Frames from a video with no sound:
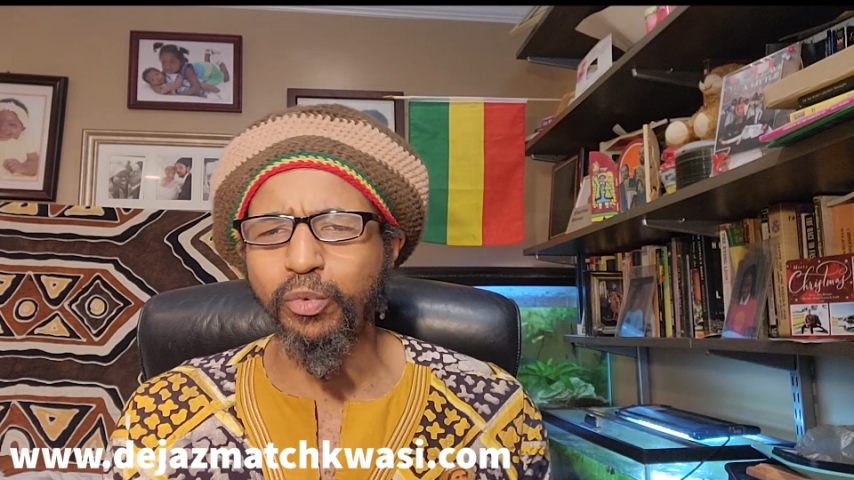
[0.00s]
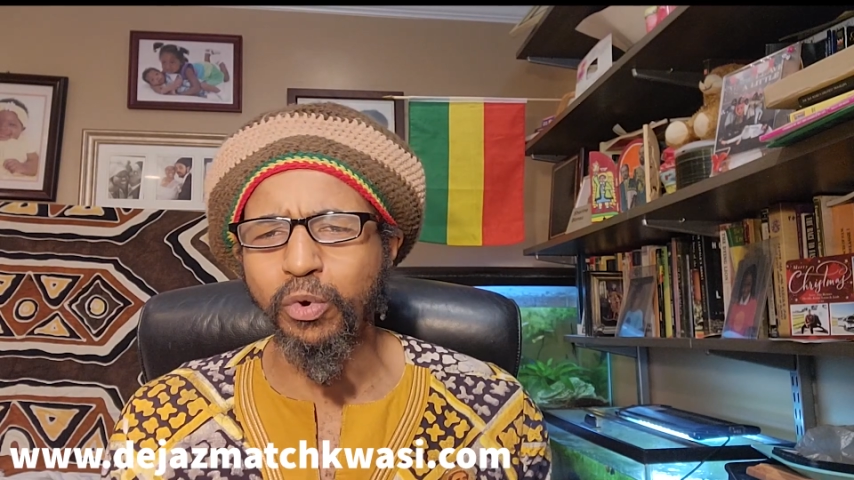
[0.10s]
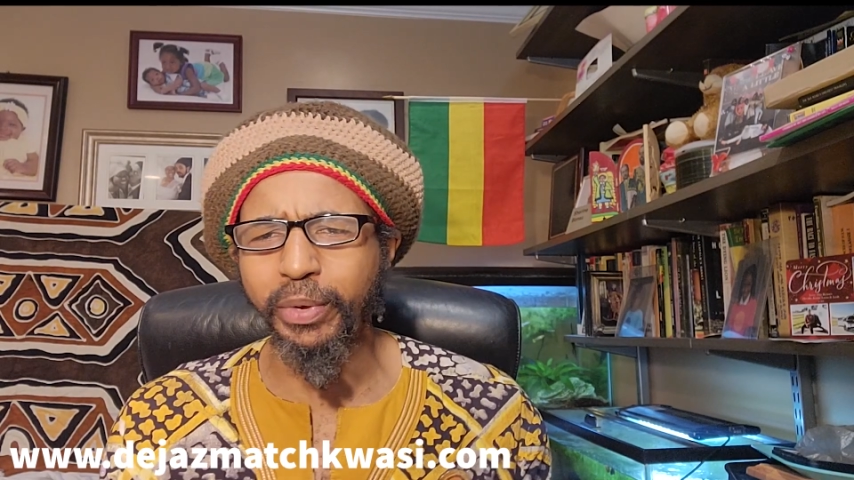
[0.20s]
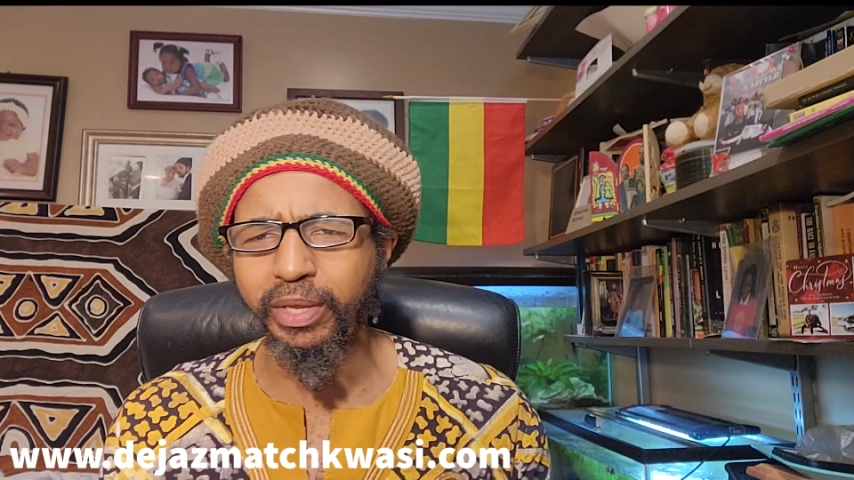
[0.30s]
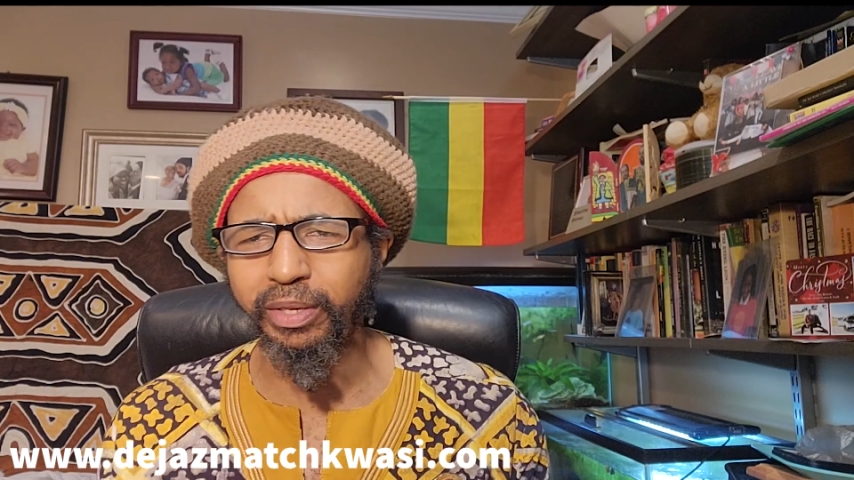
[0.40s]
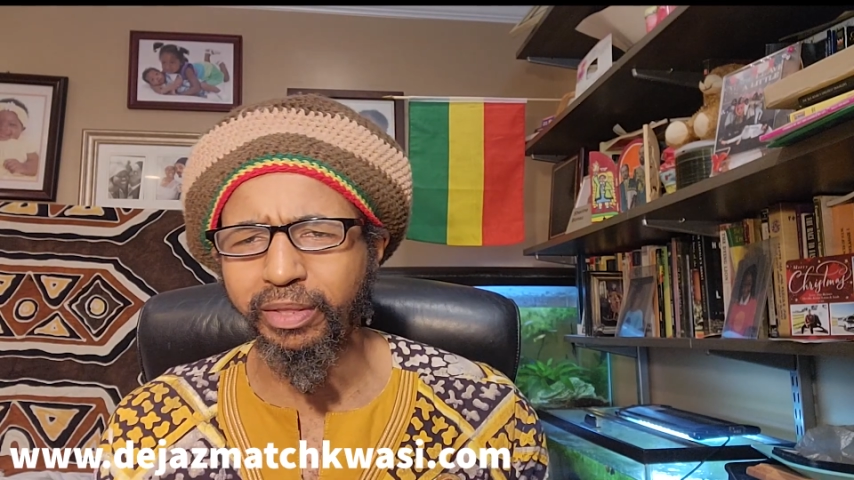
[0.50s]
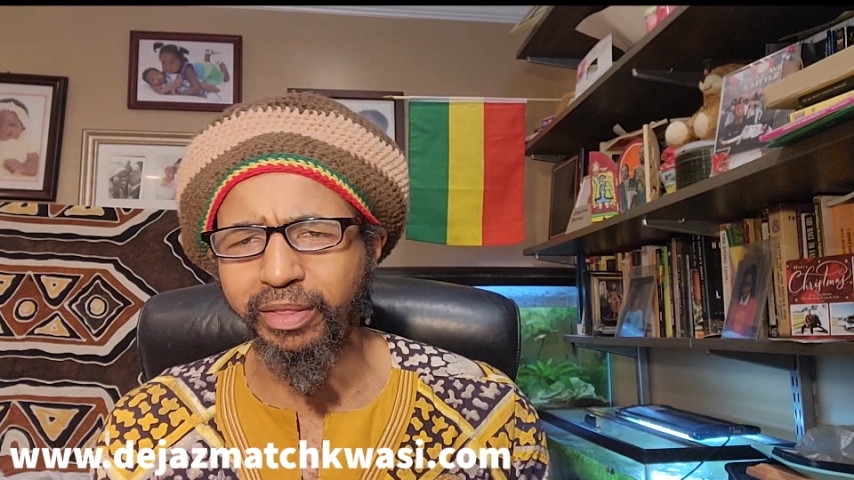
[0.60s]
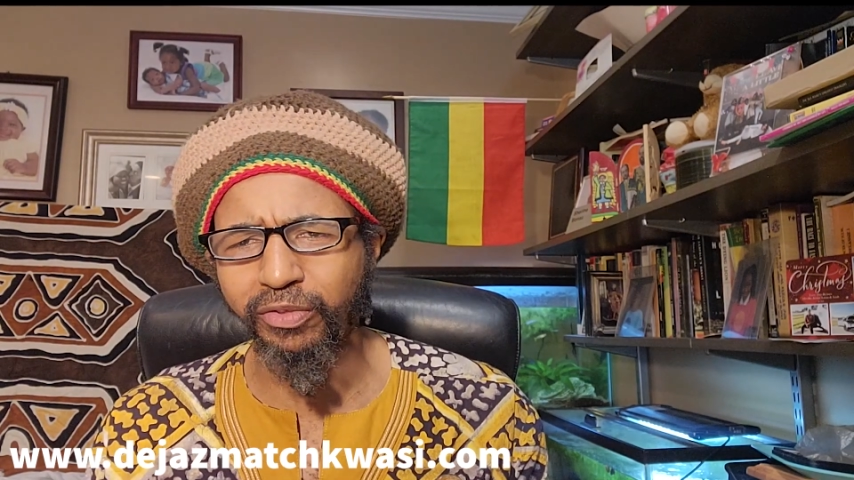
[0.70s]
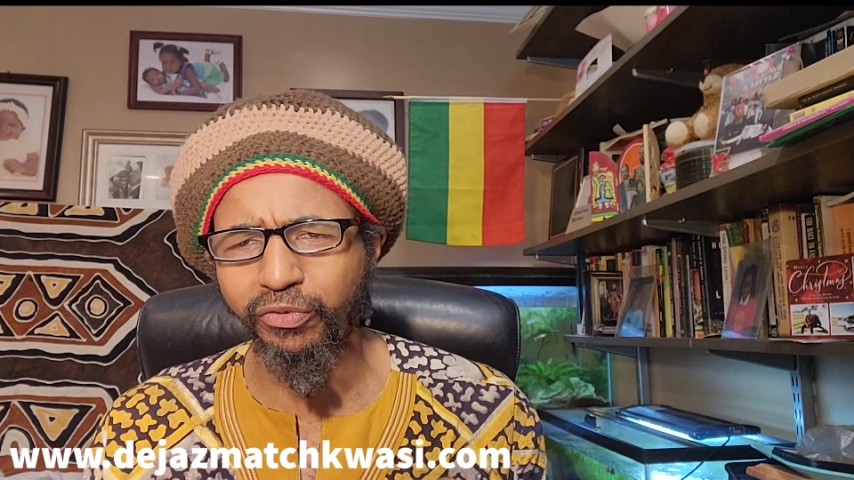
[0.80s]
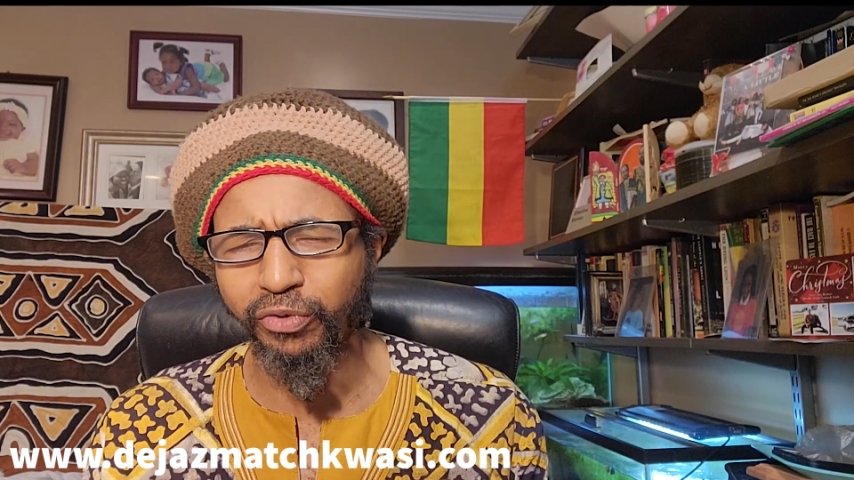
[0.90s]
wooing
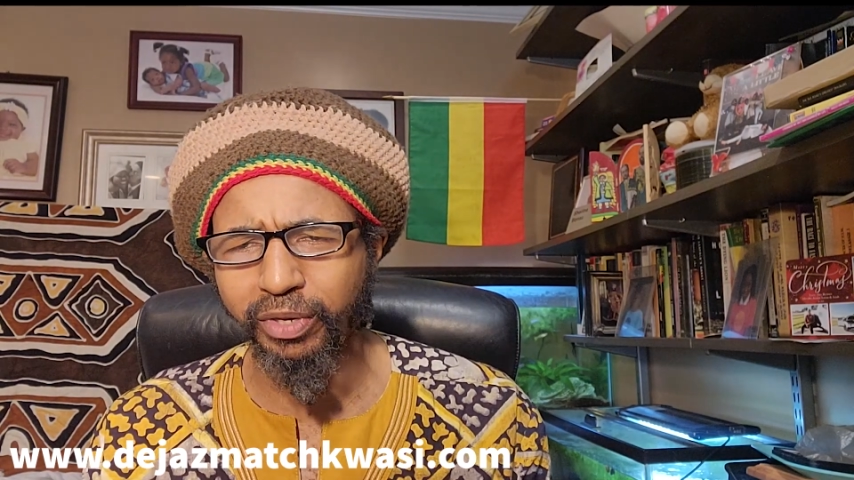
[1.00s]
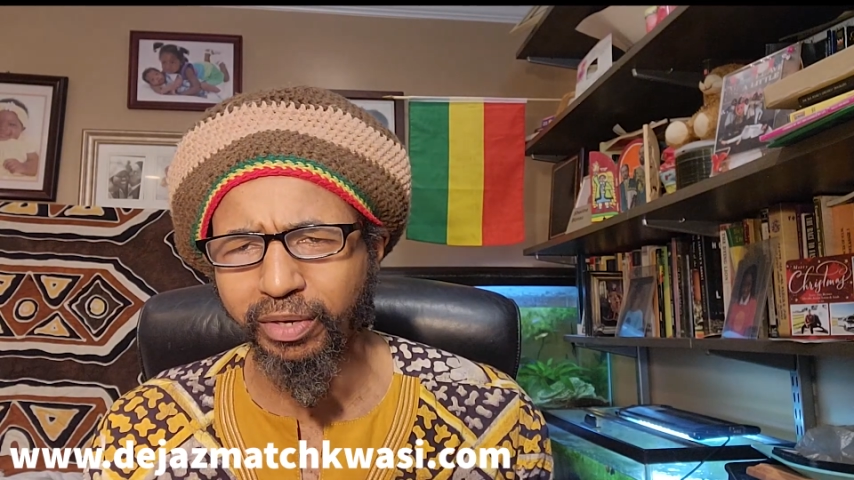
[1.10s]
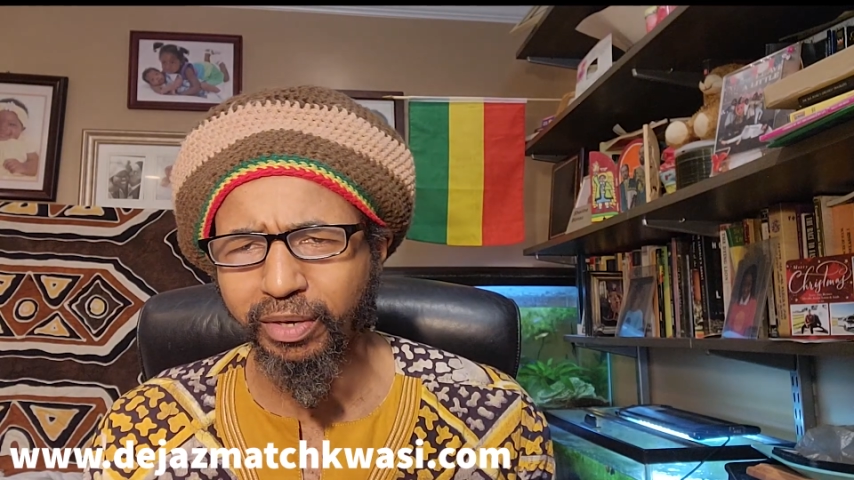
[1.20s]
sister